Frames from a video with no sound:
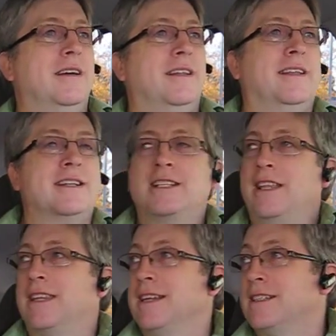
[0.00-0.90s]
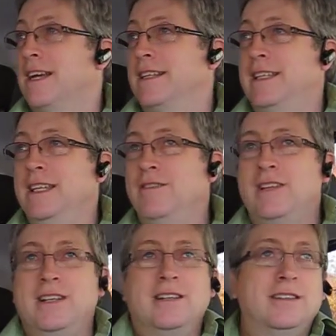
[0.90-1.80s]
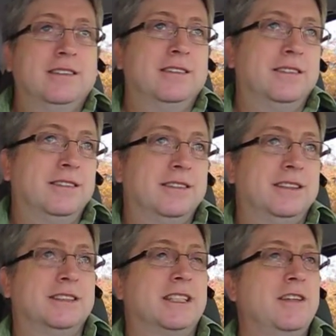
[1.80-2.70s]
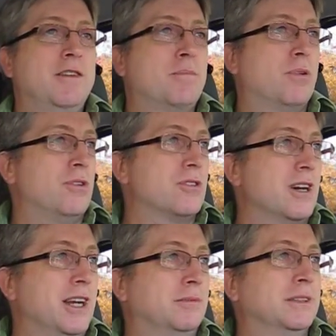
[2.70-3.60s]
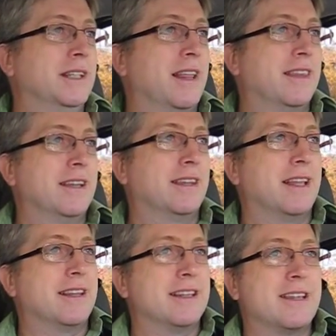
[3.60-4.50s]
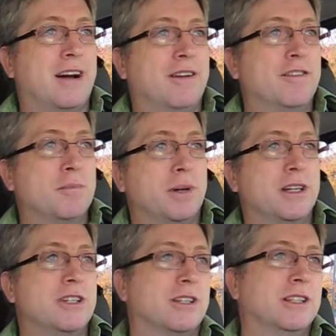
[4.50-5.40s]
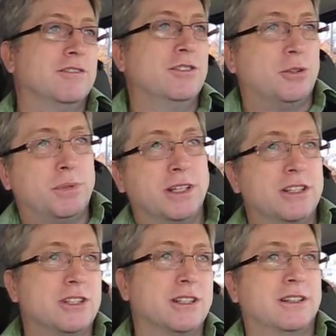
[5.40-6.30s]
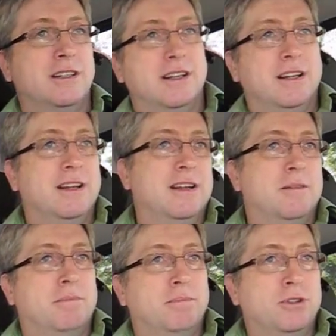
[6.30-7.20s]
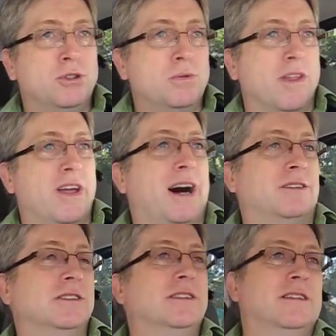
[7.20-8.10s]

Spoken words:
They see things on TV, these TV programs, and they think that that's how everybody should live. Nobody should do without.